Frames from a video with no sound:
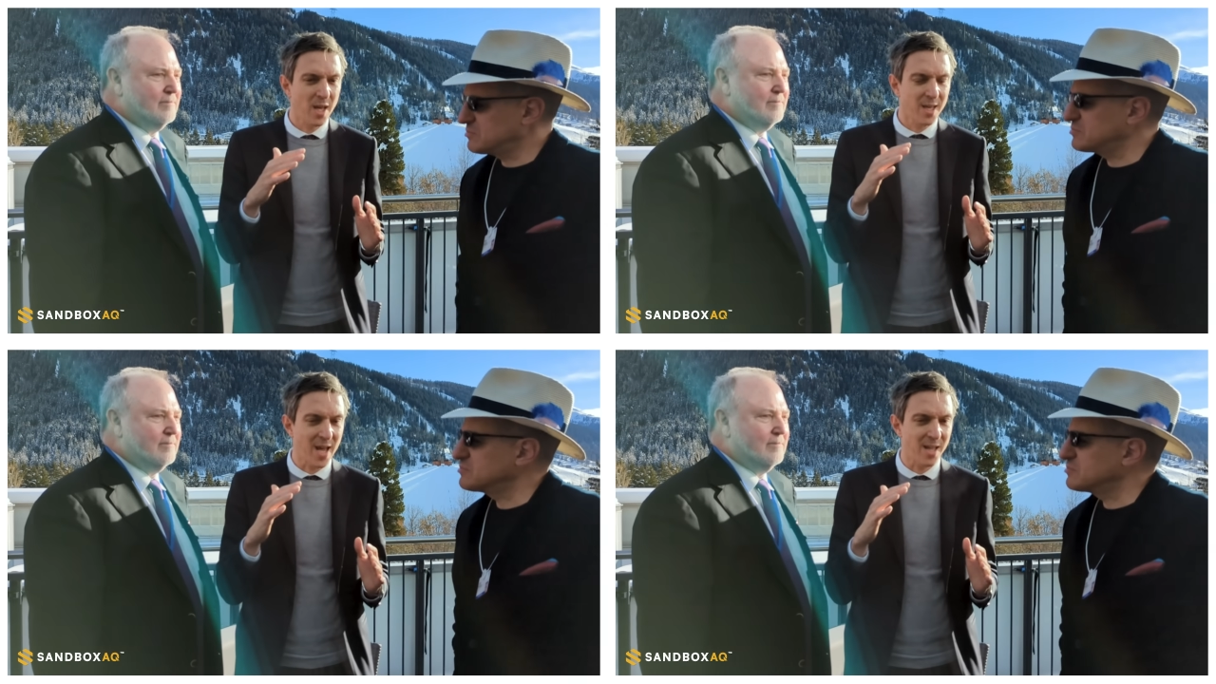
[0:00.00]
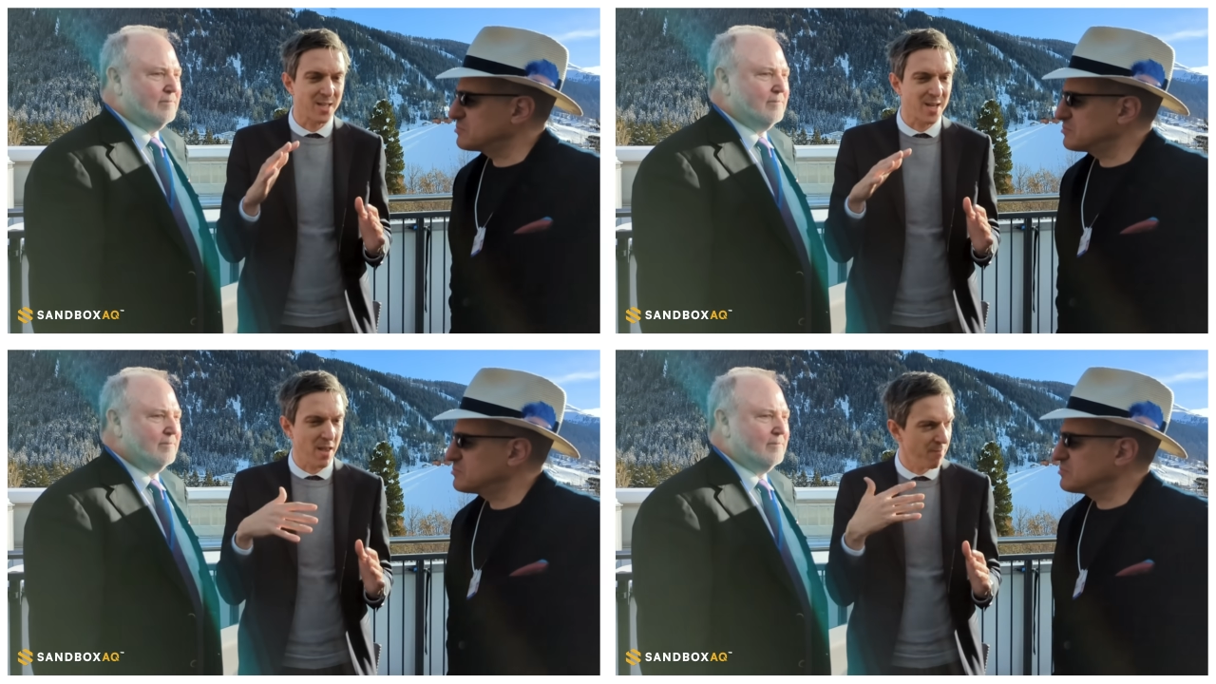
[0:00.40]
Speaker 1: they can
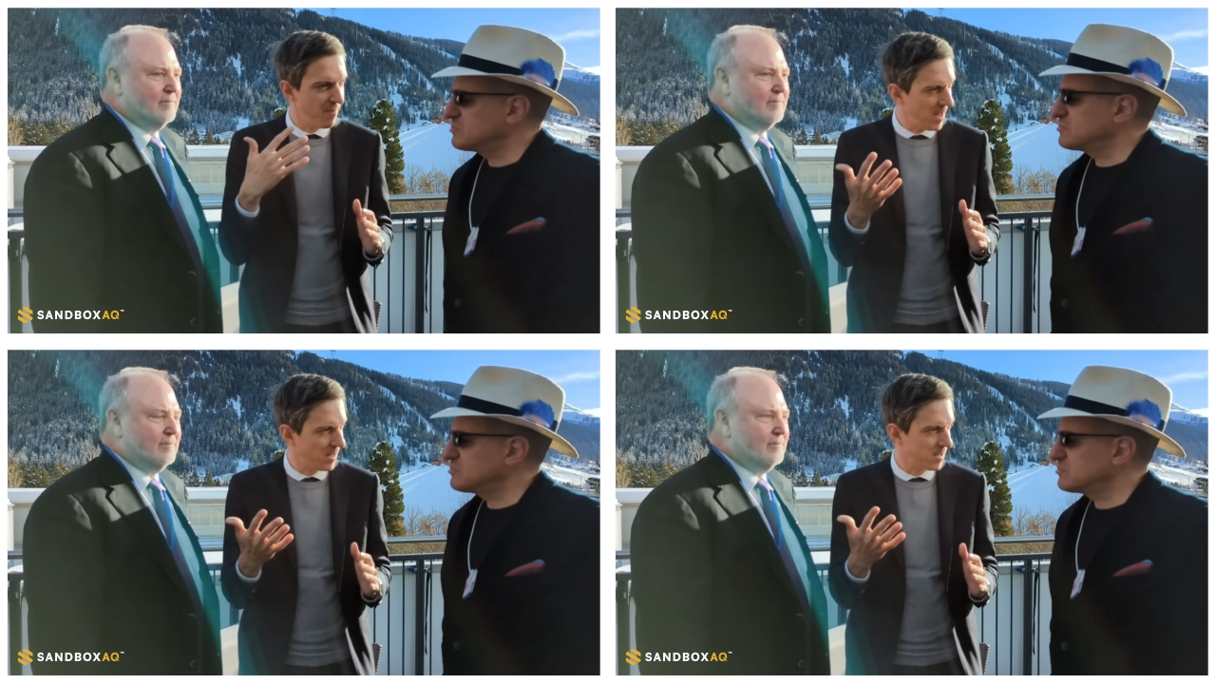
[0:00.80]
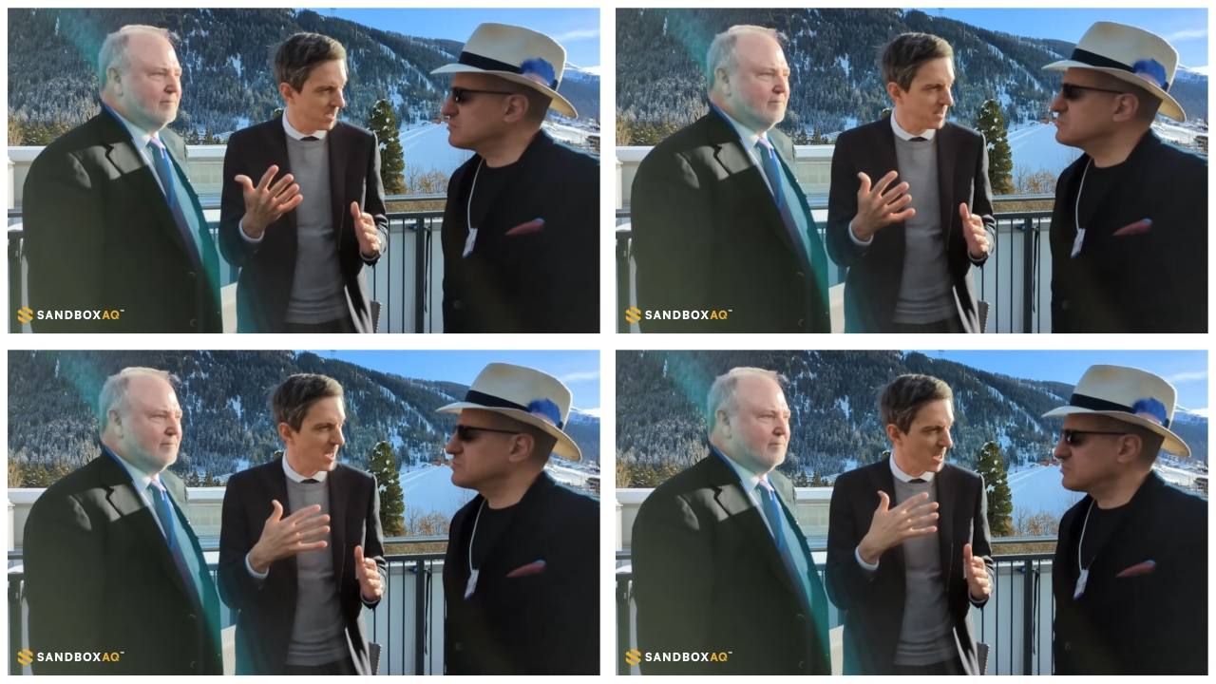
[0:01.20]
reinvent
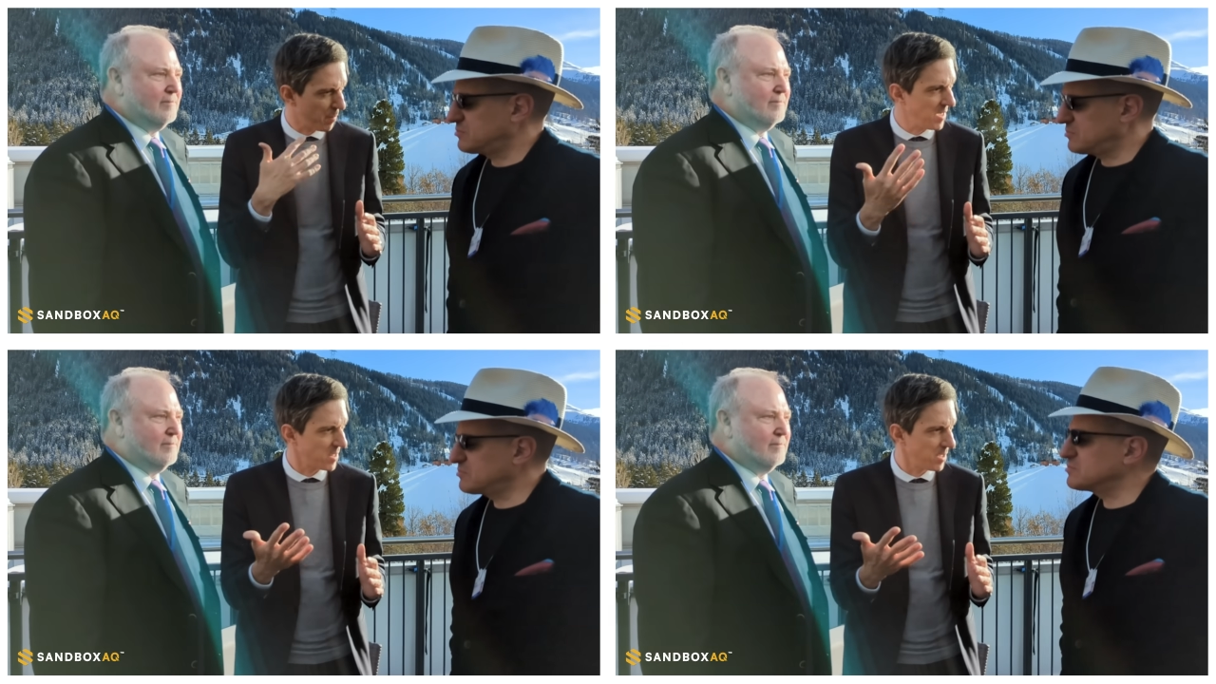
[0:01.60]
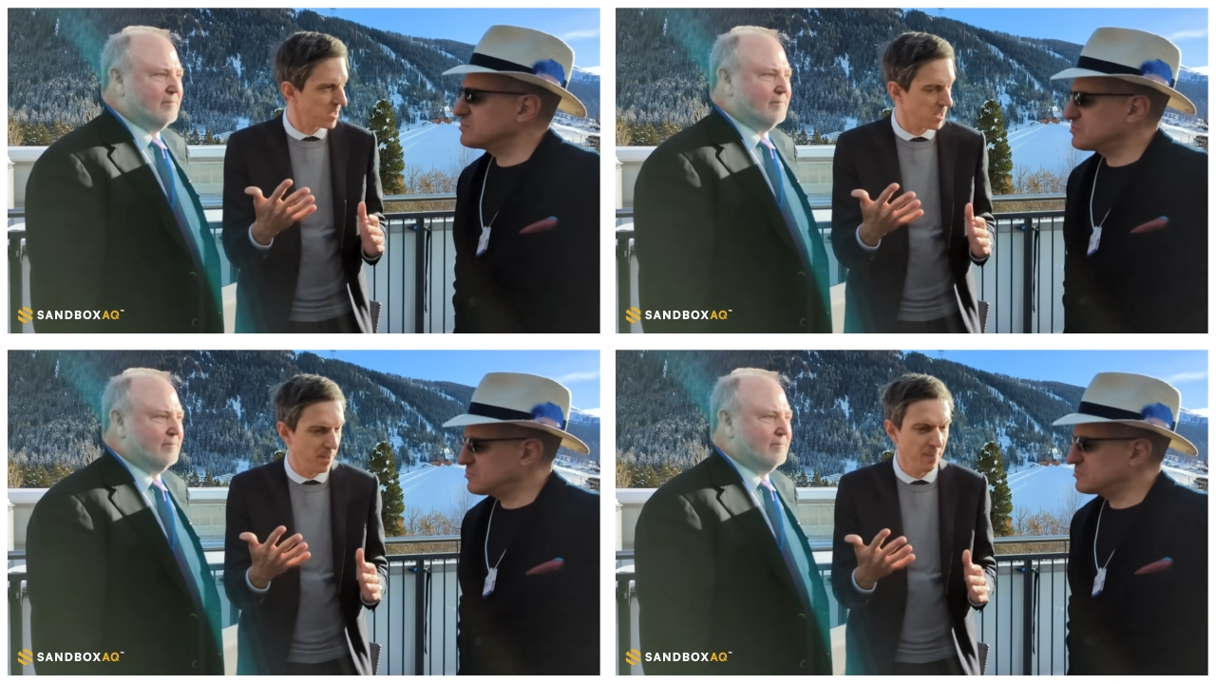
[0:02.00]
uh, their
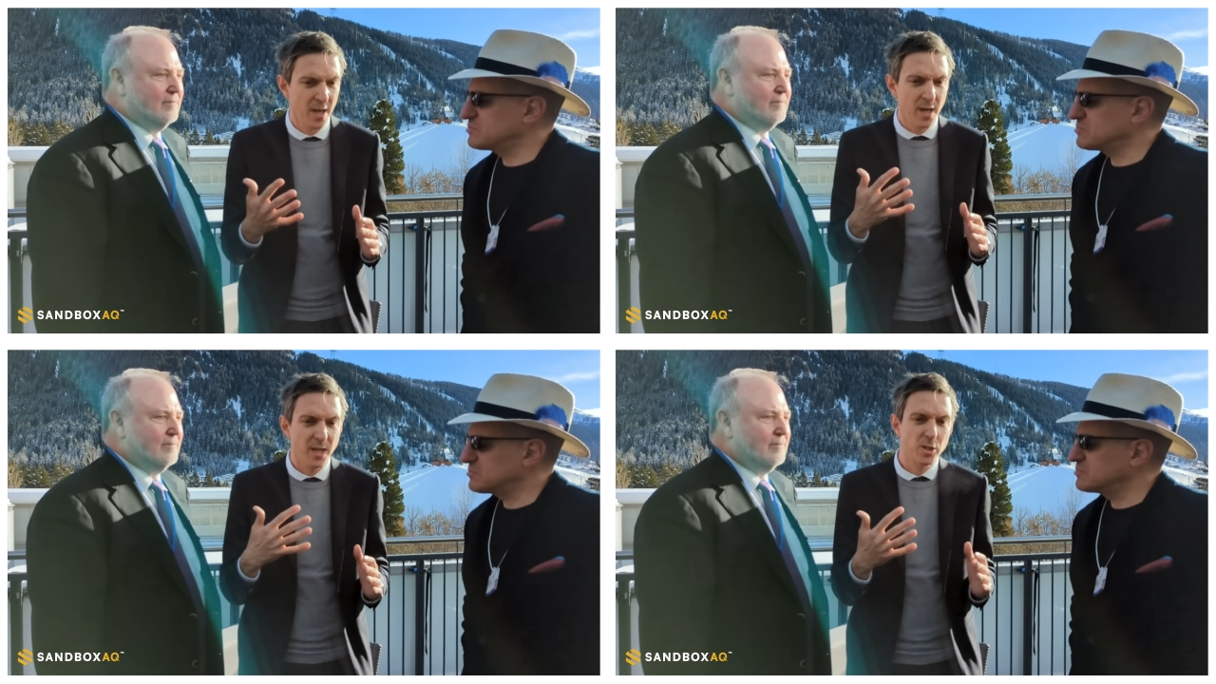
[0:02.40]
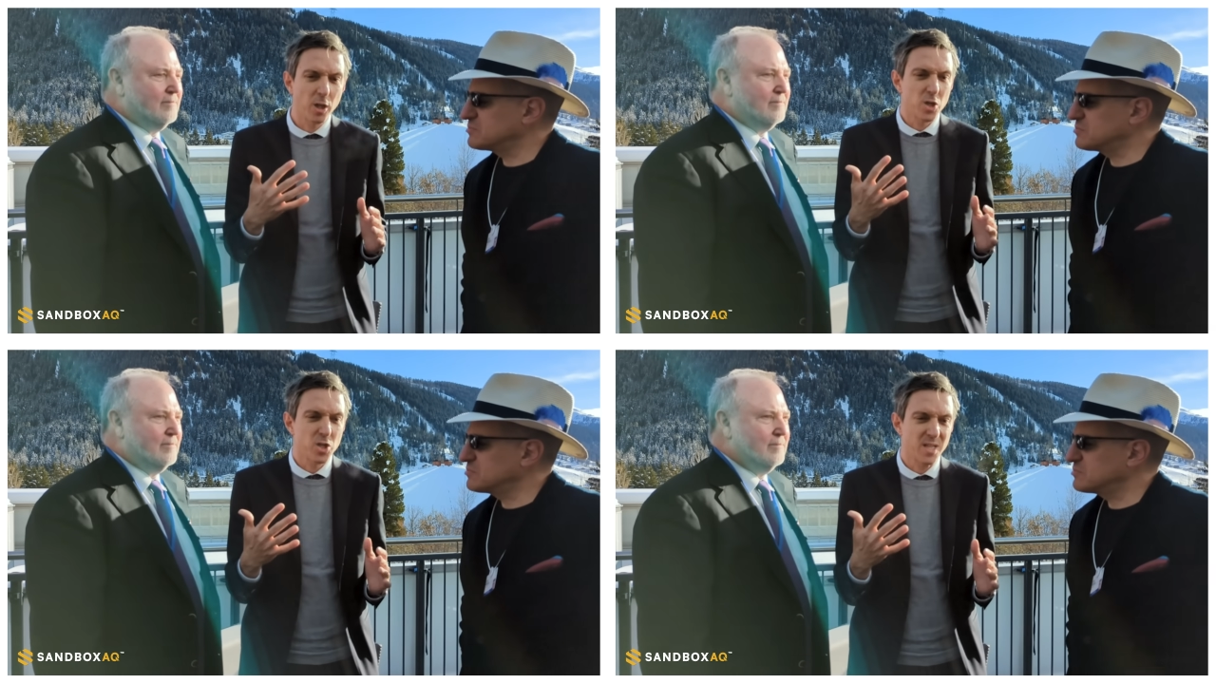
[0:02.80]
business. Uh, is
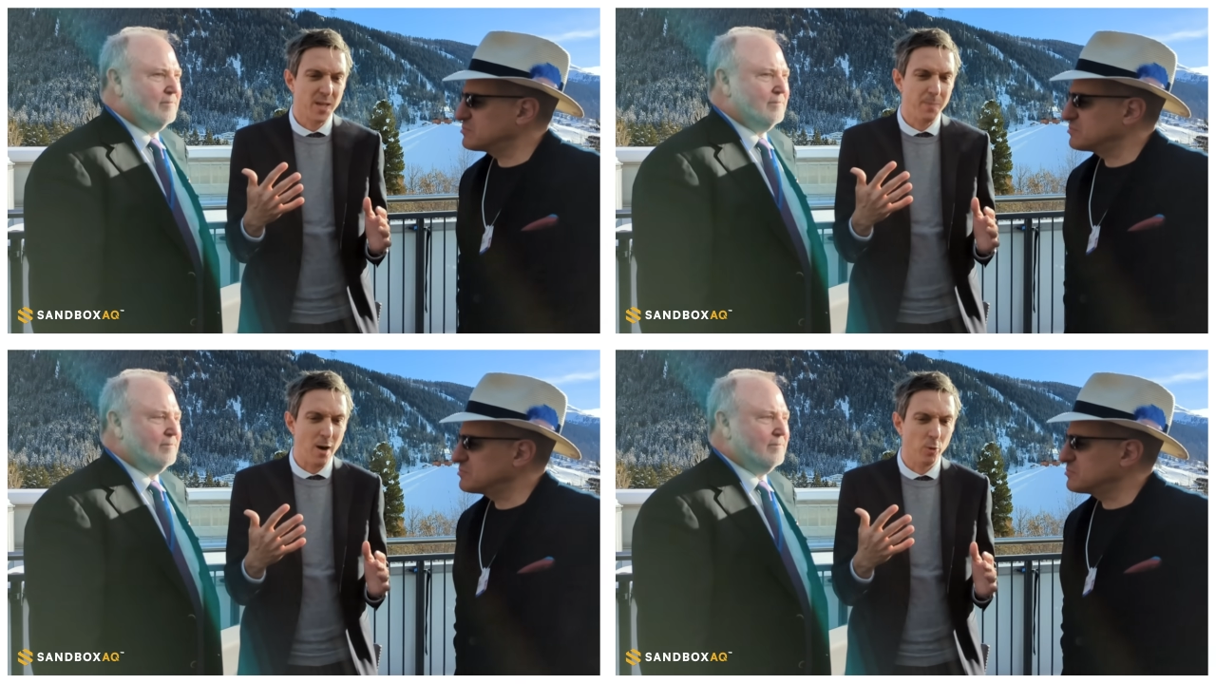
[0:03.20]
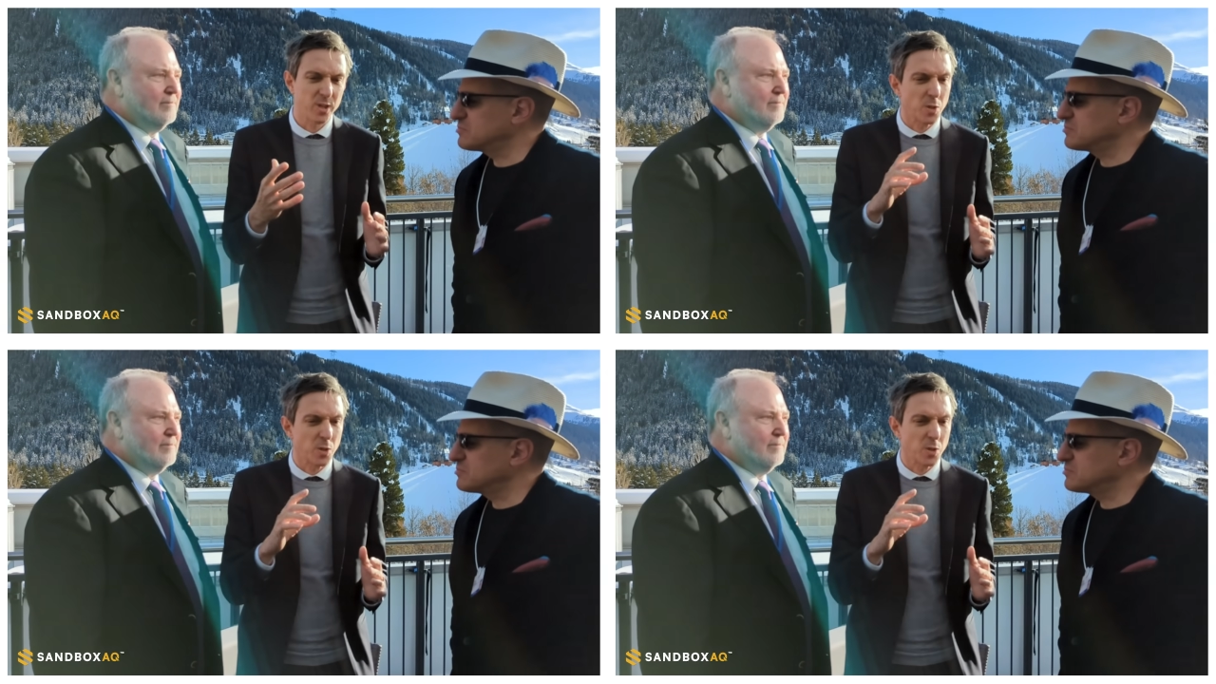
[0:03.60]
not just about a